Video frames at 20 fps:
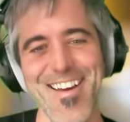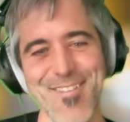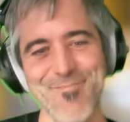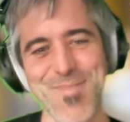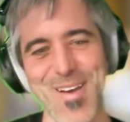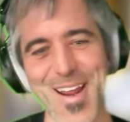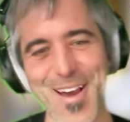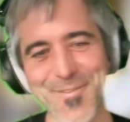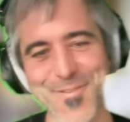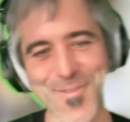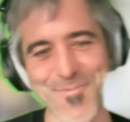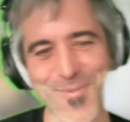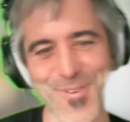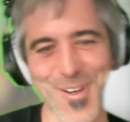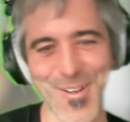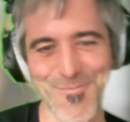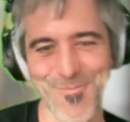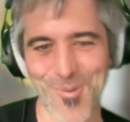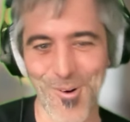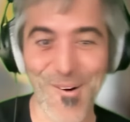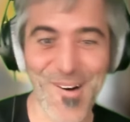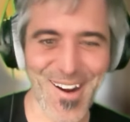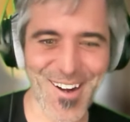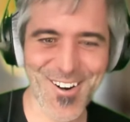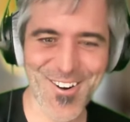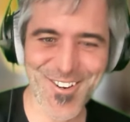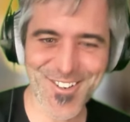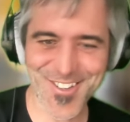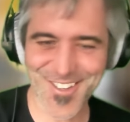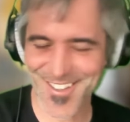might have some good
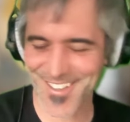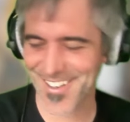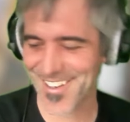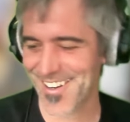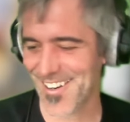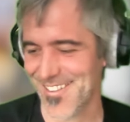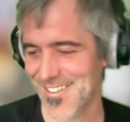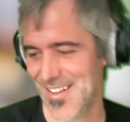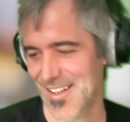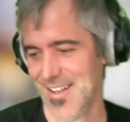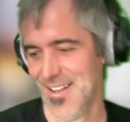pointers you know